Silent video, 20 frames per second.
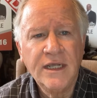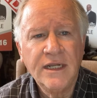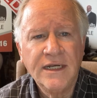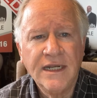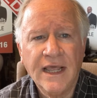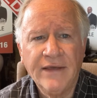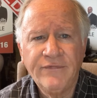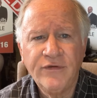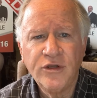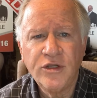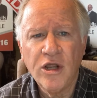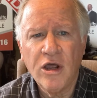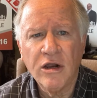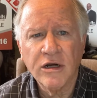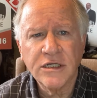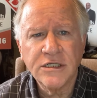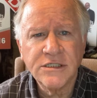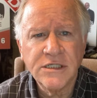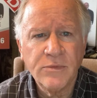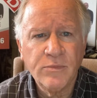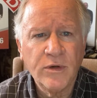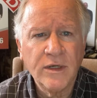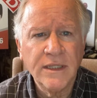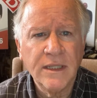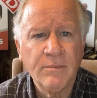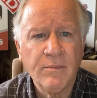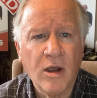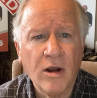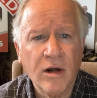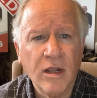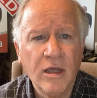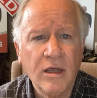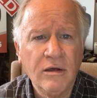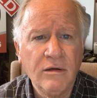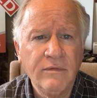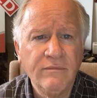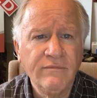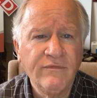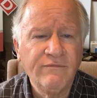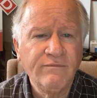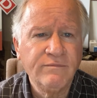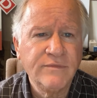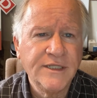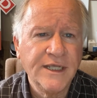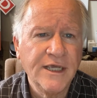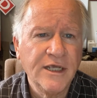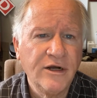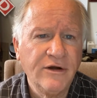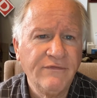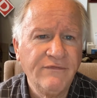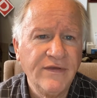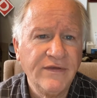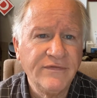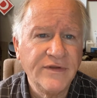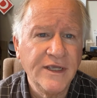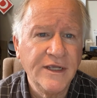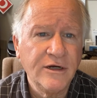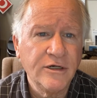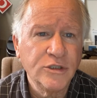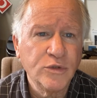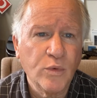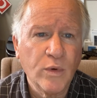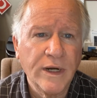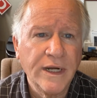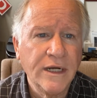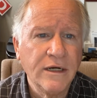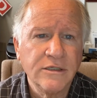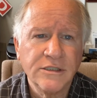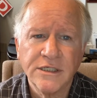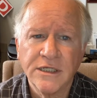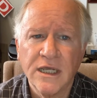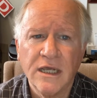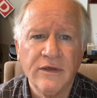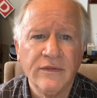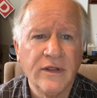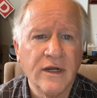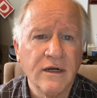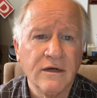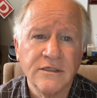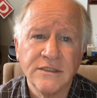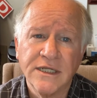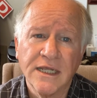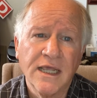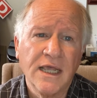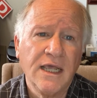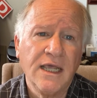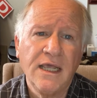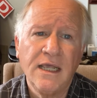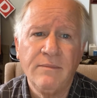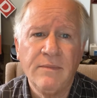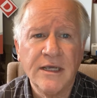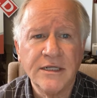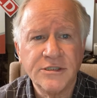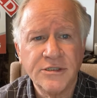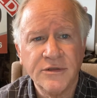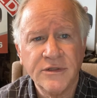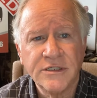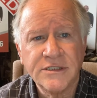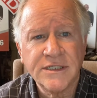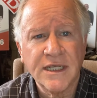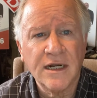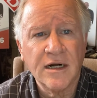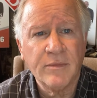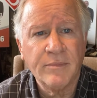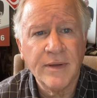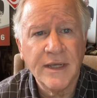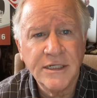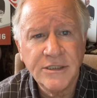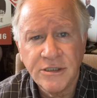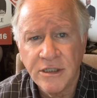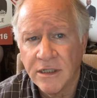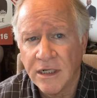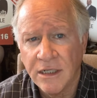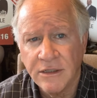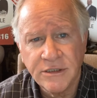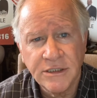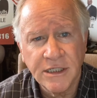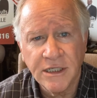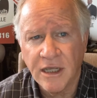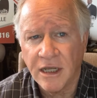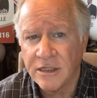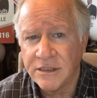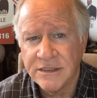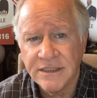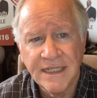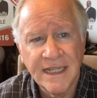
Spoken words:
Now if you talk to someone that bought a home 10 or 15 or 20 years ago, they're going to say, hey, make sure the seller pays your closing costs.